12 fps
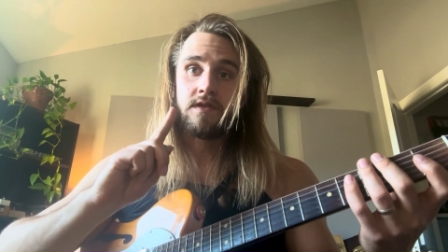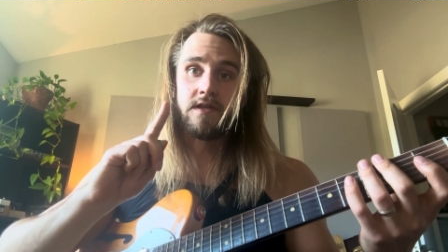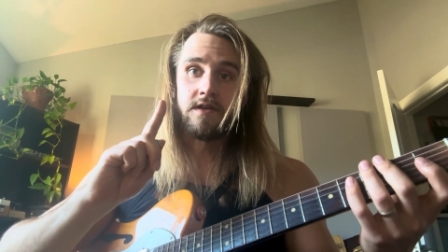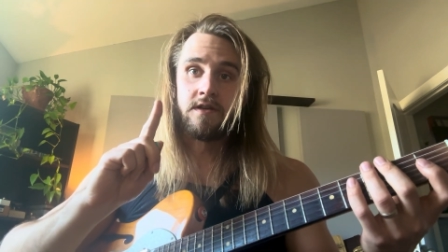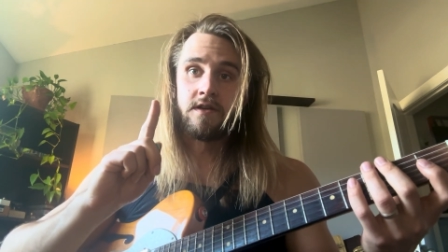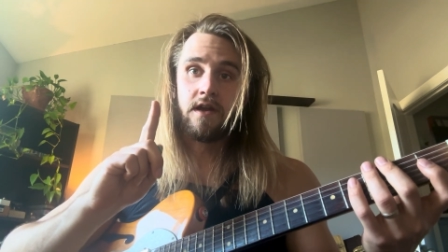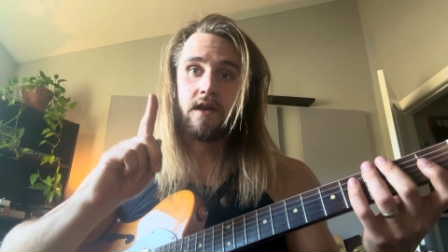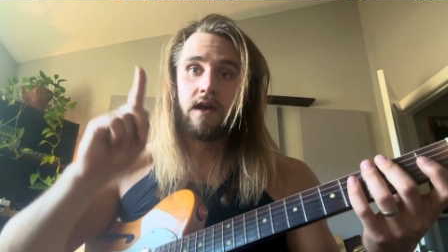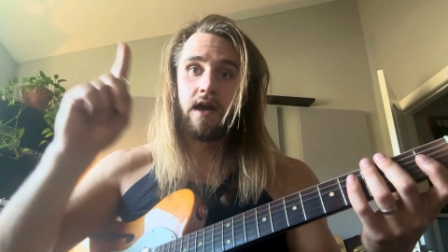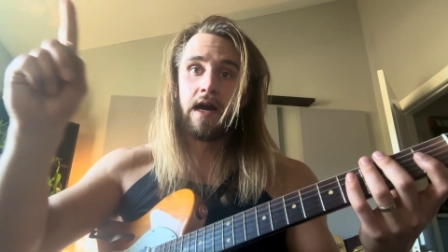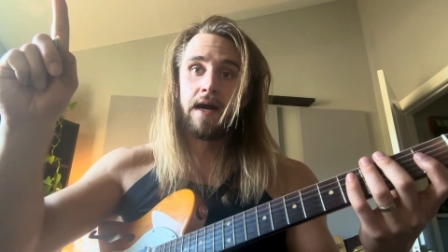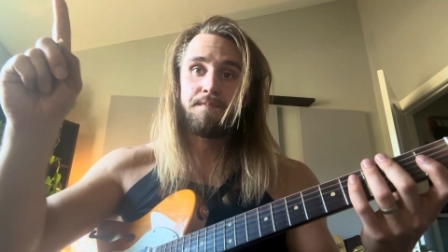third
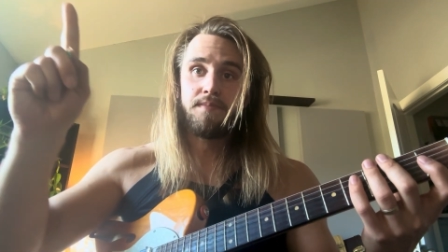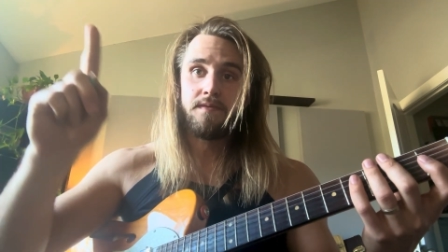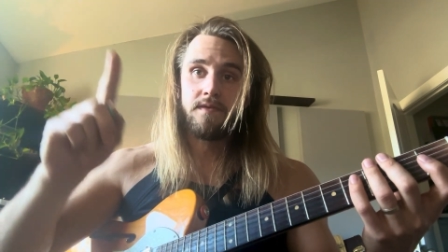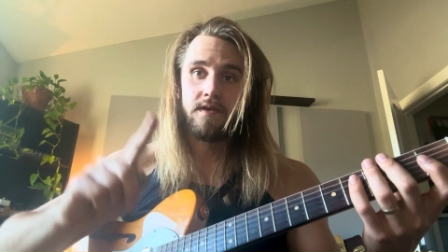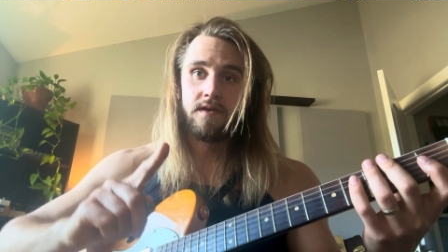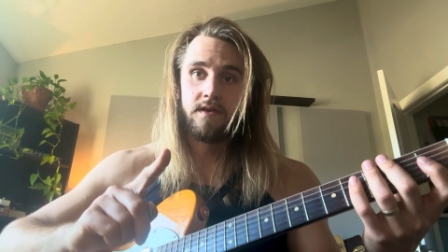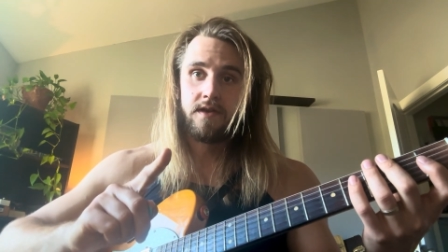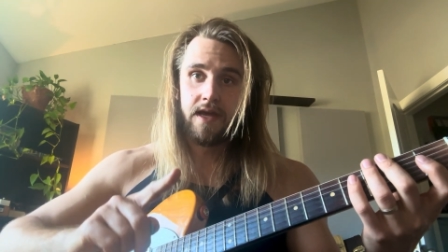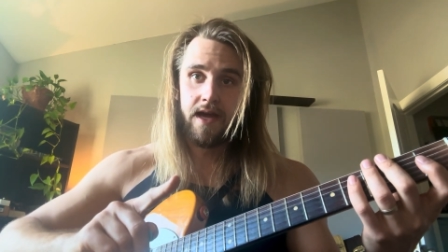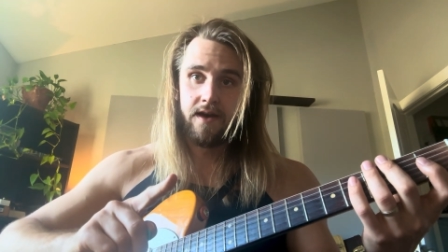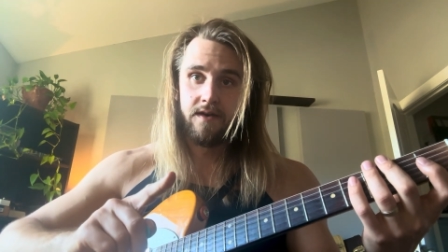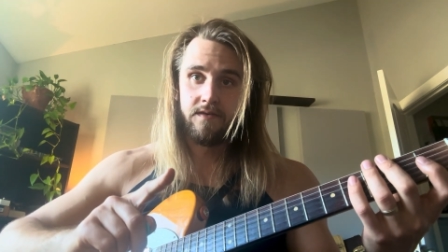up,
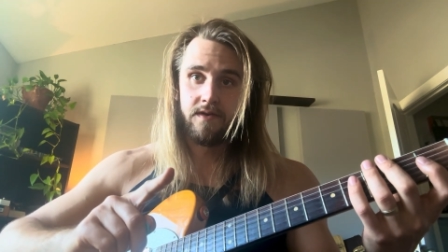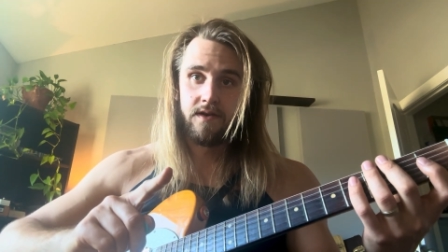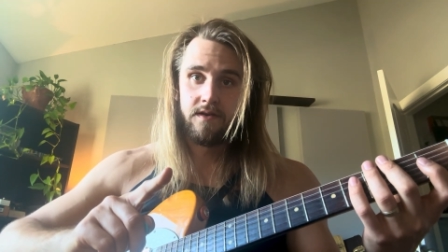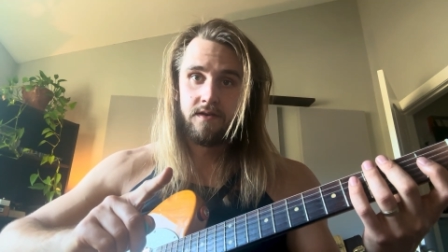down.